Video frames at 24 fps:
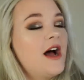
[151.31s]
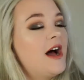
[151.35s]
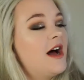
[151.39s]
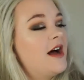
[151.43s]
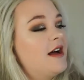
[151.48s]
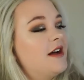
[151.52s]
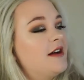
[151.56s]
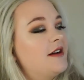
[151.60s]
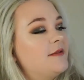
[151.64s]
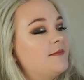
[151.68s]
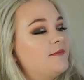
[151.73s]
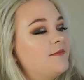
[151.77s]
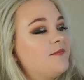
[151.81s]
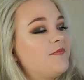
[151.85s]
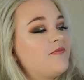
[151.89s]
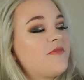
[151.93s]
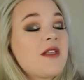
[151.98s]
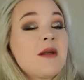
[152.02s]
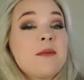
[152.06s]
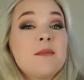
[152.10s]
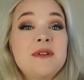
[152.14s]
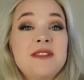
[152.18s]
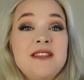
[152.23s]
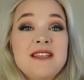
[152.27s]

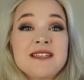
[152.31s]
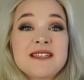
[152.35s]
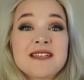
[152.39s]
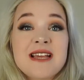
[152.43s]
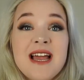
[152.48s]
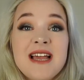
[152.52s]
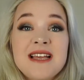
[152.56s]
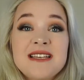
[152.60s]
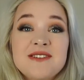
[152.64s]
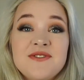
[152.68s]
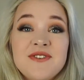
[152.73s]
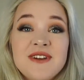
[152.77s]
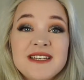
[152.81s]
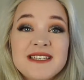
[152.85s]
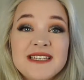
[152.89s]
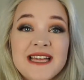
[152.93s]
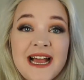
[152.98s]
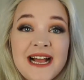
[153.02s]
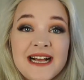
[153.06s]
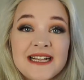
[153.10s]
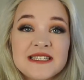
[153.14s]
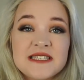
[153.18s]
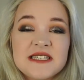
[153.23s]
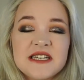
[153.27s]
But this guy is
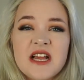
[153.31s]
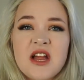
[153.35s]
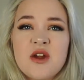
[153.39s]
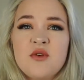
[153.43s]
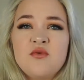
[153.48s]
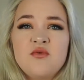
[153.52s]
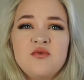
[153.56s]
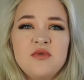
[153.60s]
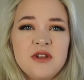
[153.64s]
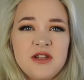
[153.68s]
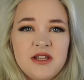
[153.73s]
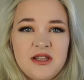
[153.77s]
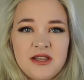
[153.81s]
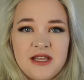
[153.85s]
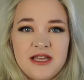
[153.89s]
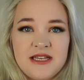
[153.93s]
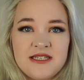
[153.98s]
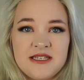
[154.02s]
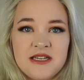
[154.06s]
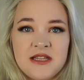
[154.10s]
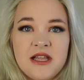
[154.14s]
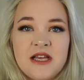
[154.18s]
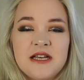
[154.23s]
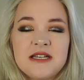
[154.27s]
fantastic. I really
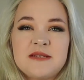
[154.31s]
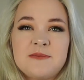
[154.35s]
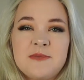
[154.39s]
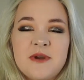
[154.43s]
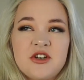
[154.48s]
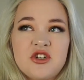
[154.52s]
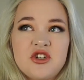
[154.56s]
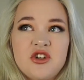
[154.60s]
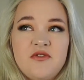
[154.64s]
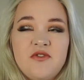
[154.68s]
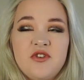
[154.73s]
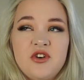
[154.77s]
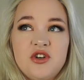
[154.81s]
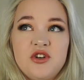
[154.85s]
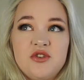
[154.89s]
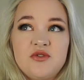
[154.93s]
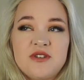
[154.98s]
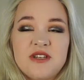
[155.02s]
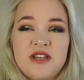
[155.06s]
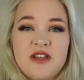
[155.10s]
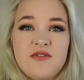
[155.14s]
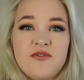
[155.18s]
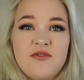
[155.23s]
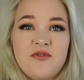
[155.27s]
liked it a lot, especially if you're
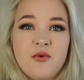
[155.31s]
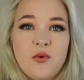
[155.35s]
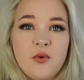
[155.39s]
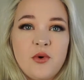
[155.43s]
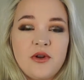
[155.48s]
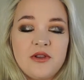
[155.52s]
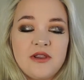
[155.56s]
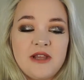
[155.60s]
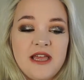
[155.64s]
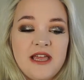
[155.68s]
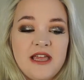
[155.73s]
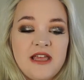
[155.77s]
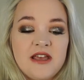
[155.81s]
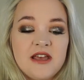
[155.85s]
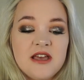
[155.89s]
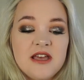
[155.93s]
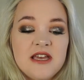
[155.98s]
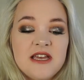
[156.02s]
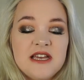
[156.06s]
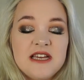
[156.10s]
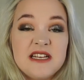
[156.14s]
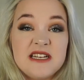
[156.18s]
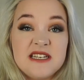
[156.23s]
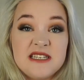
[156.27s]
using it for like
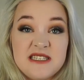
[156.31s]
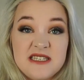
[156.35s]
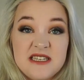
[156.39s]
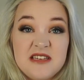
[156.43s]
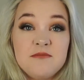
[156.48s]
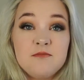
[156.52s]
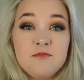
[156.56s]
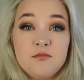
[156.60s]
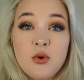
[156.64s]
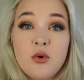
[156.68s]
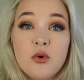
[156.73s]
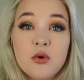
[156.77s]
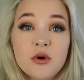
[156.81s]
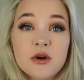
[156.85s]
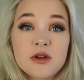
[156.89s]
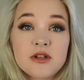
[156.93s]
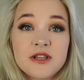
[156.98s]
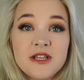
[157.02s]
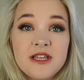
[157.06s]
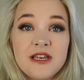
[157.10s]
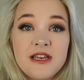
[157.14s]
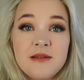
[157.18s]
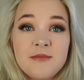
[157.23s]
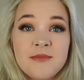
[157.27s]
deep pore
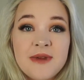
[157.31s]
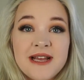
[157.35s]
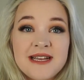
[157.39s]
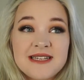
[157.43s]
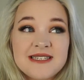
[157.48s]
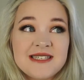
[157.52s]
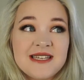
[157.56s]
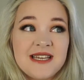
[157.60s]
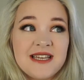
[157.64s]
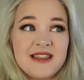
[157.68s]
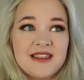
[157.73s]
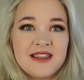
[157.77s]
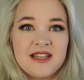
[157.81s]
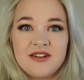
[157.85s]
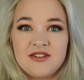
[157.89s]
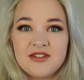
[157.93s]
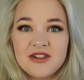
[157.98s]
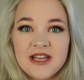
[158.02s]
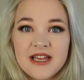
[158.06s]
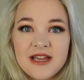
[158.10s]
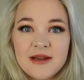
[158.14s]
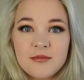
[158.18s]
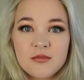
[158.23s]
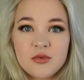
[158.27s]
cleaning masks, like the
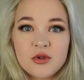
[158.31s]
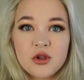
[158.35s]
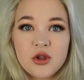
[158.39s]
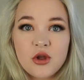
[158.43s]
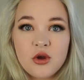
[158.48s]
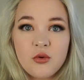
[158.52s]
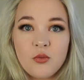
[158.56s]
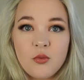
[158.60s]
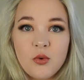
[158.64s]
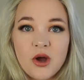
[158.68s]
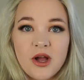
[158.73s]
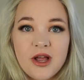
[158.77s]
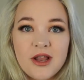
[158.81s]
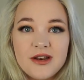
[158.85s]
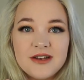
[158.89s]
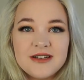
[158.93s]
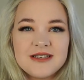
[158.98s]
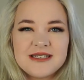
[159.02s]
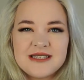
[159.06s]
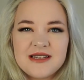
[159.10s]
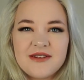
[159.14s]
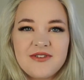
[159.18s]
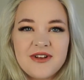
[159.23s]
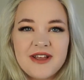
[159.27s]
Glam Glow one,
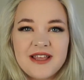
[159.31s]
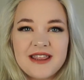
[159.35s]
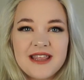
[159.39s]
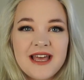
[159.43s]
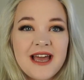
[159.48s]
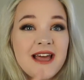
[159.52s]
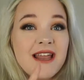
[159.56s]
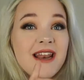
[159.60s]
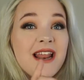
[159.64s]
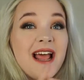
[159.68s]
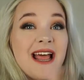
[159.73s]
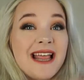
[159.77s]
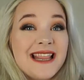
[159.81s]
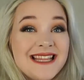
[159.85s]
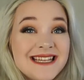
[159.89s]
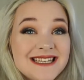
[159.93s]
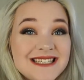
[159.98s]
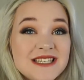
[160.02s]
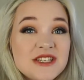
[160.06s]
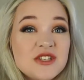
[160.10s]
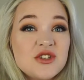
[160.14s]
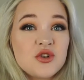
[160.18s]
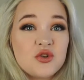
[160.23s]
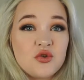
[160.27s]
stuff like that.
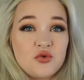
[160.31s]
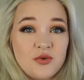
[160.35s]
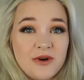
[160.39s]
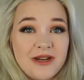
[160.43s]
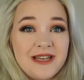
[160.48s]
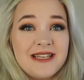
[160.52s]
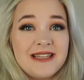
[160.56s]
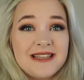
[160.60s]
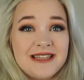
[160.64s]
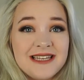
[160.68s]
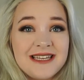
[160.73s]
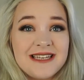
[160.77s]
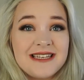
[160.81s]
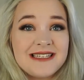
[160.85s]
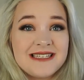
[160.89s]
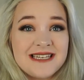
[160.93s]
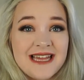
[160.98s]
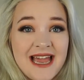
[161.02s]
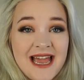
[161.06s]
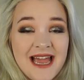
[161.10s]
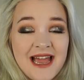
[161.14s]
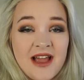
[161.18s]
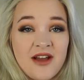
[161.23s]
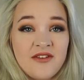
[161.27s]
This is a great thing to
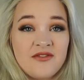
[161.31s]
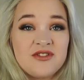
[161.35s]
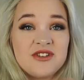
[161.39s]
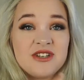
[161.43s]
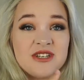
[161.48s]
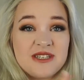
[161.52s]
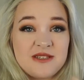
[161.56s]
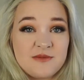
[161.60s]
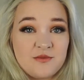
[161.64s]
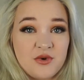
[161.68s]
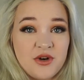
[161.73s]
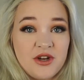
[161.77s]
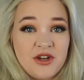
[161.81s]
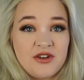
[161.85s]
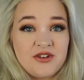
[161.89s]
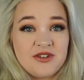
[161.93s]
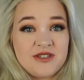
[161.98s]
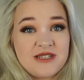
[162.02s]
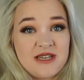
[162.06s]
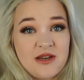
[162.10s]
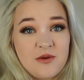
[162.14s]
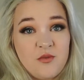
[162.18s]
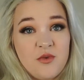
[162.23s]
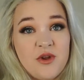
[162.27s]
have to spray your
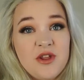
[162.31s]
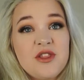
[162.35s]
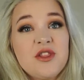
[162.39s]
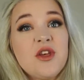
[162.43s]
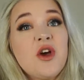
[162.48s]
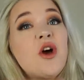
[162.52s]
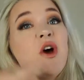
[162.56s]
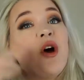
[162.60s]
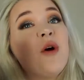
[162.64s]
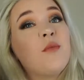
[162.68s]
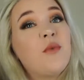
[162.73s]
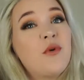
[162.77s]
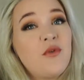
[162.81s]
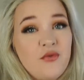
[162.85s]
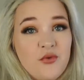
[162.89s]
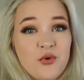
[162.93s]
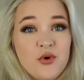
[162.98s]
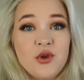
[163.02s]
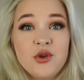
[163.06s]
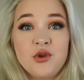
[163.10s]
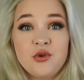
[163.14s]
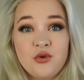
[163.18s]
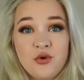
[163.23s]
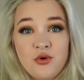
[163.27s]
skin with
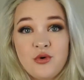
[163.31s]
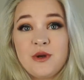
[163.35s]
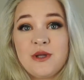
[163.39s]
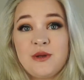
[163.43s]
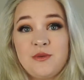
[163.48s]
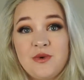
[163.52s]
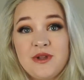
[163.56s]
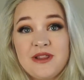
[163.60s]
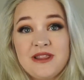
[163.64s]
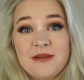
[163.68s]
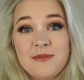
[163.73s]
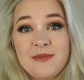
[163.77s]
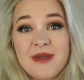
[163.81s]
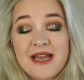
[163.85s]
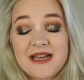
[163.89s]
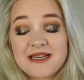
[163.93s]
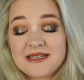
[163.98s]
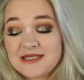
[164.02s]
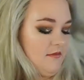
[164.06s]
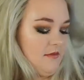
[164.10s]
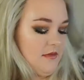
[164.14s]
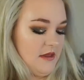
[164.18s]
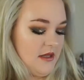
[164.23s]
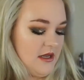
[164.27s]
before you go in with the
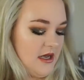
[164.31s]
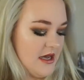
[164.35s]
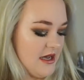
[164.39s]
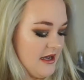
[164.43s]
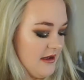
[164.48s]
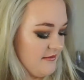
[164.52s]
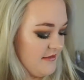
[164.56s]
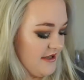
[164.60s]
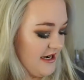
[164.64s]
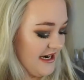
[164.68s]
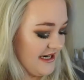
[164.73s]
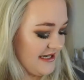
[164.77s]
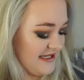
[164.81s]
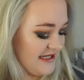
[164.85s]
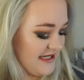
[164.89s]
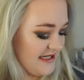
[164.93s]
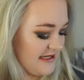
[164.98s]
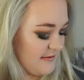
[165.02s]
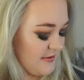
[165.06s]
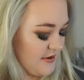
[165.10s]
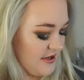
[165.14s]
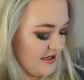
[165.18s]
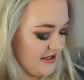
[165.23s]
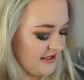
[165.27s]
mask. The next
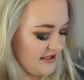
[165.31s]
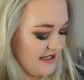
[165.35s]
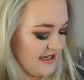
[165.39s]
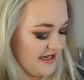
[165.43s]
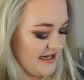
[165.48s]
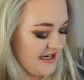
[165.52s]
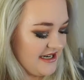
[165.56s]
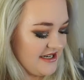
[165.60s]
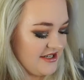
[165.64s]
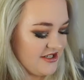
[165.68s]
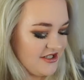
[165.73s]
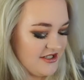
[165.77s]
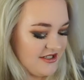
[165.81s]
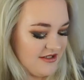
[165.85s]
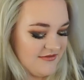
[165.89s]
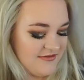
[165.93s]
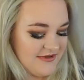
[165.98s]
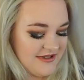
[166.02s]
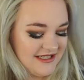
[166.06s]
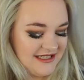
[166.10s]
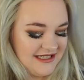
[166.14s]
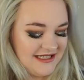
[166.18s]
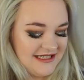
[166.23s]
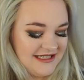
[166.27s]
is a product that I actually
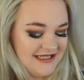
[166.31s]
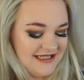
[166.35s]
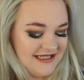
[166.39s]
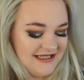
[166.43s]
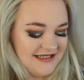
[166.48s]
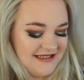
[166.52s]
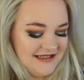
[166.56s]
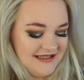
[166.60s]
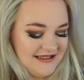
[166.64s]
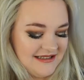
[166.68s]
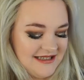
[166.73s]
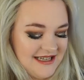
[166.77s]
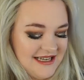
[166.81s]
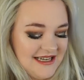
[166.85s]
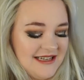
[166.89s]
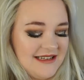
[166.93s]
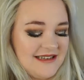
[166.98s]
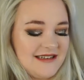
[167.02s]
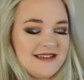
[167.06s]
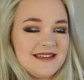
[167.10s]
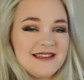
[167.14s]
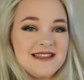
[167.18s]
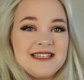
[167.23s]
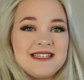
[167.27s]
really didn't
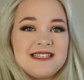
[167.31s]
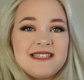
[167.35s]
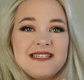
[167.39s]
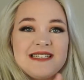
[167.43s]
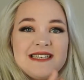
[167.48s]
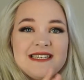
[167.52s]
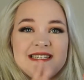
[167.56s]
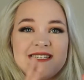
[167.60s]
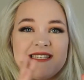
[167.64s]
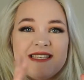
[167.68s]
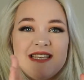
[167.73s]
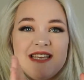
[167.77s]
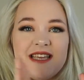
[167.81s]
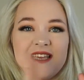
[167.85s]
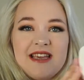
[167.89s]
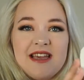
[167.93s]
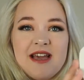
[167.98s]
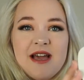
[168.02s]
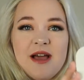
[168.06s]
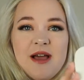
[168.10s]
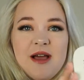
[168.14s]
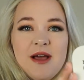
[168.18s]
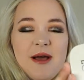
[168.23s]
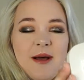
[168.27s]
like. This is
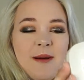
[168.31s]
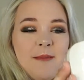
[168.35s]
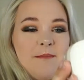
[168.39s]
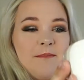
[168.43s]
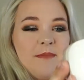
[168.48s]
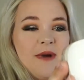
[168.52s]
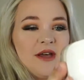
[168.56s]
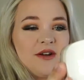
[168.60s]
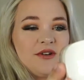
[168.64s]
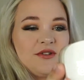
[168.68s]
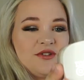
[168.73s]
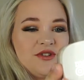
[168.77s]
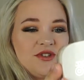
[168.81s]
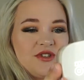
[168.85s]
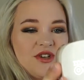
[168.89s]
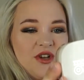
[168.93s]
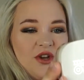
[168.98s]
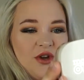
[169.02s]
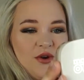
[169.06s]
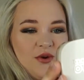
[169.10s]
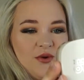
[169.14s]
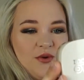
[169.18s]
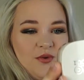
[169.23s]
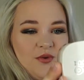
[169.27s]
the Model's
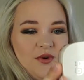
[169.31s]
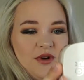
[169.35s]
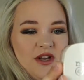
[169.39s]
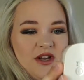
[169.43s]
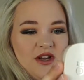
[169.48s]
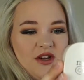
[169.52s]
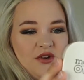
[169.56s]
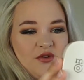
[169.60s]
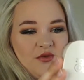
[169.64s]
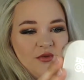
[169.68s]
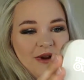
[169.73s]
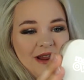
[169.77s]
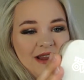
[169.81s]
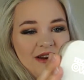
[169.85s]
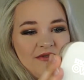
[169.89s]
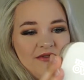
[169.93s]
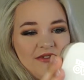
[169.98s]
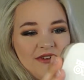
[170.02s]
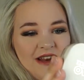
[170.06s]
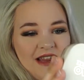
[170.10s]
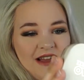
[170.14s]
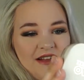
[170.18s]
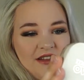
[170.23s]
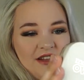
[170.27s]
Own Grand
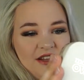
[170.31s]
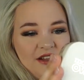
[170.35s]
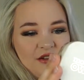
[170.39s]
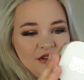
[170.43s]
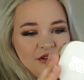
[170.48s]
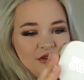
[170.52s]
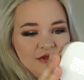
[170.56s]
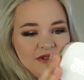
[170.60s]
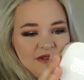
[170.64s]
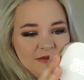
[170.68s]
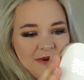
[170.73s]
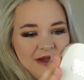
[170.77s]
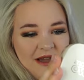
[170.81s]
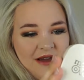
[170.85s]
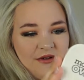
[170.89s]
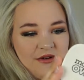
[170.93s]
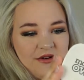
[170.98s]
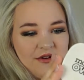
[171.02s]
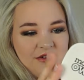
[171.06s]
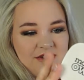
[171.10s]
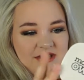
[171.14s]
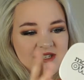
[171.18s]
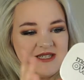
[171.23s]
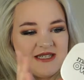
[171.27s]
Finale Loose
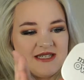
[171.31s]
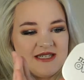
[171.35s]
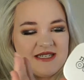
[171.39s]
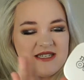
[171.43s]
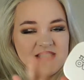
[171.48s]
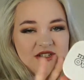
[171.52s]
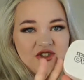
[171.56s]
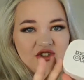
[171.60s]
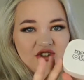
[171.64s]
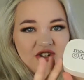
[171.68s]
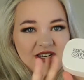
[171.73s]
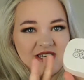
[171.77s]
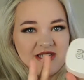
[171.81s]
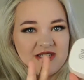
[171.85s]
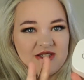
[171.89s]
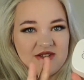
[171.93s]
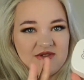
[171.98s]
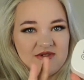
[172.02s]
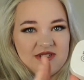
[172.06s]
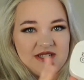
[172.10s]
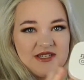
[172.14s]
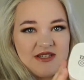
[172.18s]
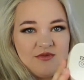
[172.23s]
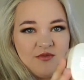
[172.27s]
Powder. This is in
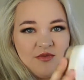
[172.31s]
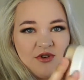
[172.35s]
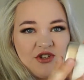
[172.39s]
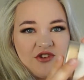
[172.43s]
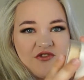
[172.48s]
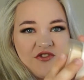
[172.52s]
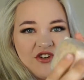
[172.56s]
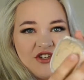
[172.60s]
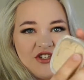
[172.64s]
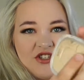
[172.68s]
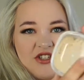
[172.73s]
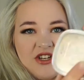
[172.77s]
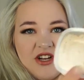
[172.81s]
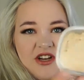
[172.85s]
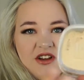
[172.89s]
translucent, which first